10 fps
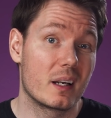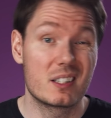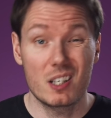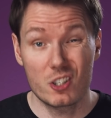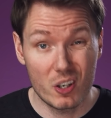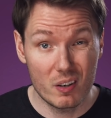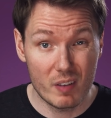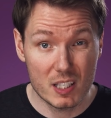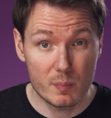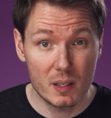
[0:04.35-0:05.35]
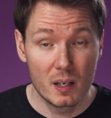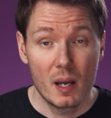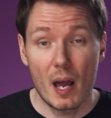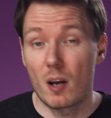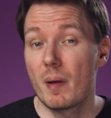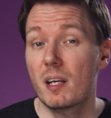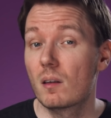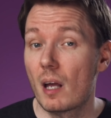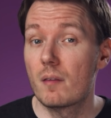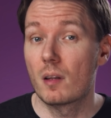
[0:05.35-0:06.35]
is such a good investment and will make your
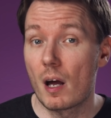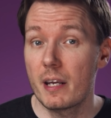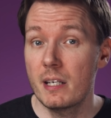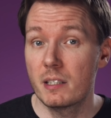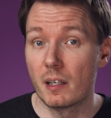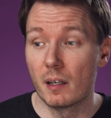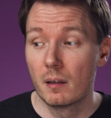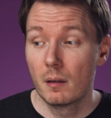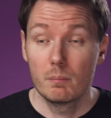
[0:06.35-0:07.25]
life a lot easier.